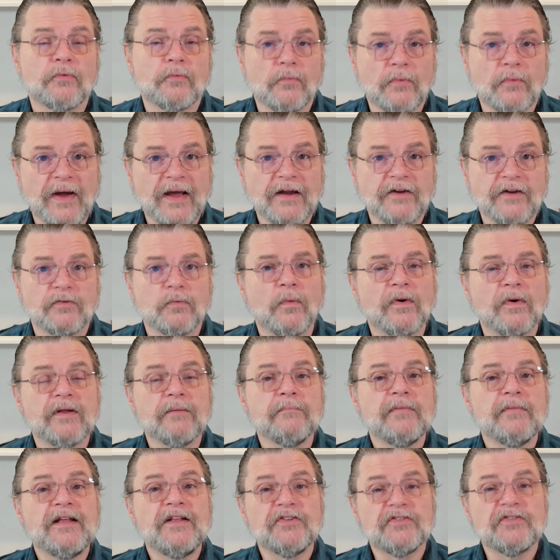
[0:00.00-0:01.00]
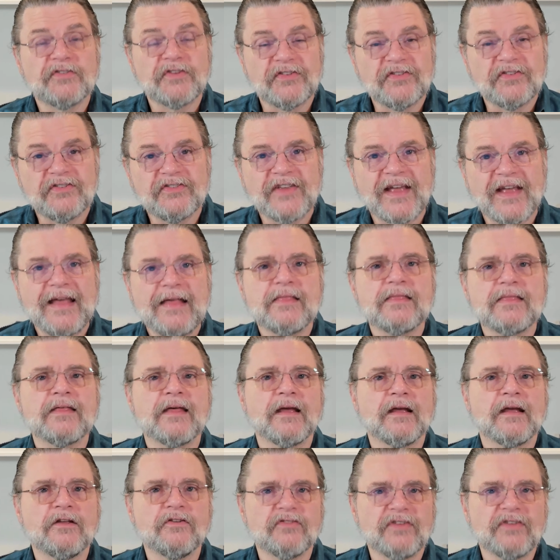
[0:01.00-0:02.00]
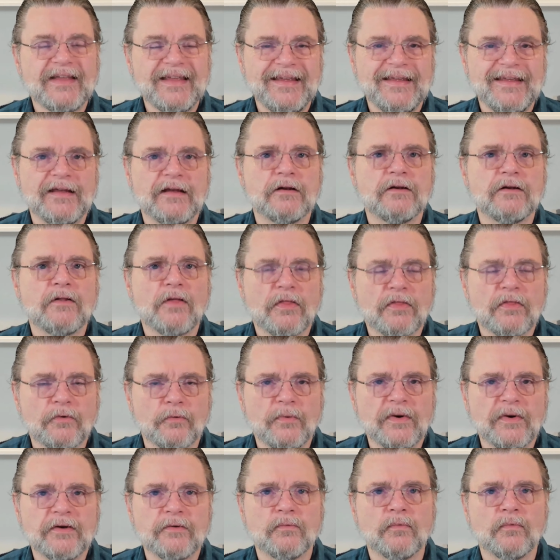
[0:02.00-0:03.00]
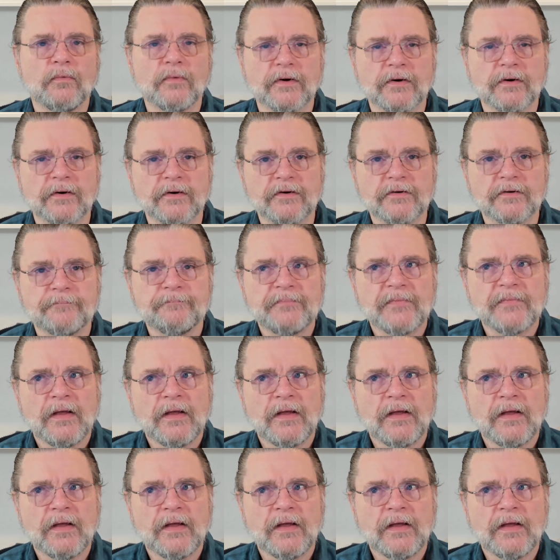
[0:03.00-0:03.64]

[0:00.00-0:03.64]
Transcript: write, what it means to say things in the written word.